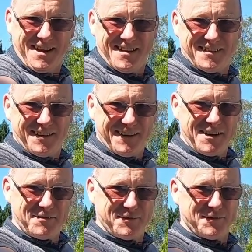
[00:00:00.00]
Down the
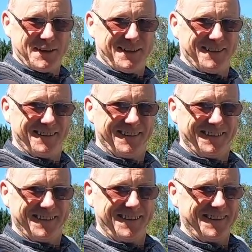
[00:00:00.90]
length of it.
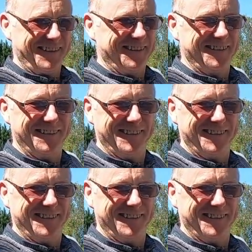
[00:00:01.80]
Here you go.